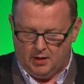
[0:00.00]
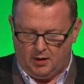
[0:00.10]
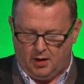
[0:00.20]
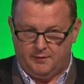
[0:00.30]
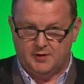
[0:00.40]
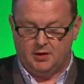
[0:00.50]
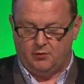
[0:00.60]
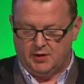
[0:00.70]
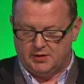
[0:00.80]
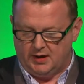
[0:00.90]
Life is
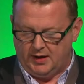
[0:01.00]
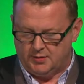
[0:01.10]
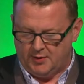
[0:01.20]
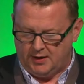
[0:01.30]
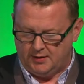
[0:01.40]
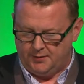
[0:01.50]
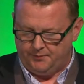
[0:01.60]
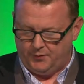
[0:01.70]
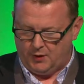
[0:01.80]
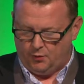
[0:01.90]
increasingly
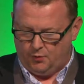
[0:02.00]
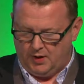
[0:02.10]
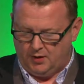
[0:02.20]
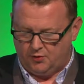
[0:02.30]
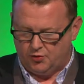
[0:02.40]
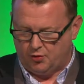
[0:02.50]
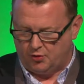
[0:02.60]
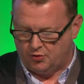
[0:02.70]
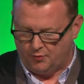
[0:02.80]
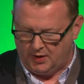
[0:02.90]
demanding. In
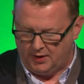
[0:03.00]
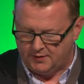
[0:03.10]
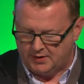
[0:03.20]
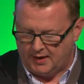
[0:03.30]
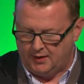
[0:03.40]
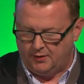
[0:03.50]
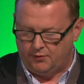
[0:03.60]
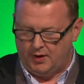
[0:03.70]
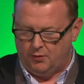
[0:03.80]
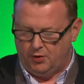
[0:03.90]
construction, we live today in a
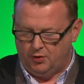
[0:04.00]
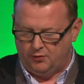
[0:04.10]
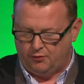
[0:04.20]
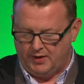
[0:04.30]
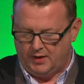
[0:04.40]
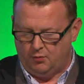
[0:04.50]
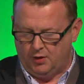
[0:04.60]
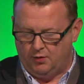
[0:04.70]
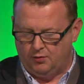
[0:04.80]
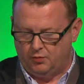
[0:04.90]
3D
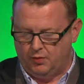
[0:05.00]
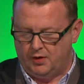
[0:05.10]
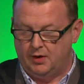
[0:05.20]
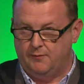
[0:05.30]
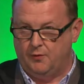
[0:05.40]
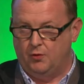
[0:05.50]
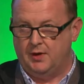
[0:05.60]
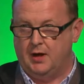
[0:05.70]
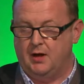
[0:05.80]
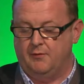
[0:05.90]
world, work in a
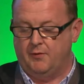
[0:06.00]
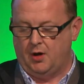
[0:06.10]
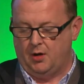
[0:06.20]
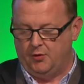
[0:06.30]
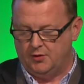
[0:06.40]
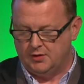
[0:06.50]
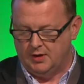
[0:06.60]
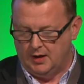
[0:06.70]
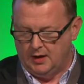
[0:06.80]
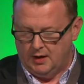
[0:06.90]
4D environment,
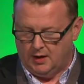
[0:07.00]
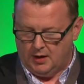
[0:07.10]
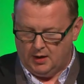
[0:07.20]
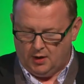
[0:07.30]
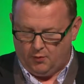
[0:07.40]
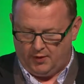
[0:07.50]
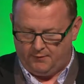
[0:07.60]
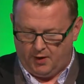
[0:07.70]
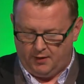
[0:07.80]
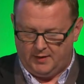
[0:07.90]

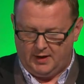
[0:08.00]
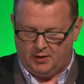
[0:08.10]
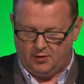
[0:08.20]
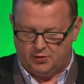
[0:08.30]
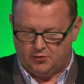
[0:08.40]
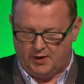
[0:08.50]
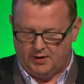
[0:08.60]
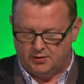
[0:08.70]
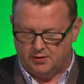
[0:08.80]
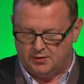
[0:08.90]
with 5D
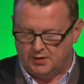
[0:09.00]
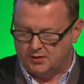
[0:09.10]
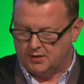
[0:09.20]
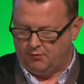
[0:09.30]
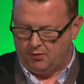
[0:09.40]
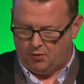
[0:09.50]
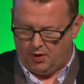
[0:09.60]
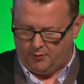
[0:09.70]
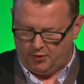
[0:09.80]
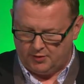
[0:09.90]
constraints and 6D
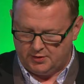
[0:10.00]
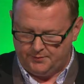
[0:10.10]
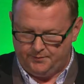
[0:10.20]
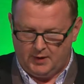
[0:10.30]
requirements.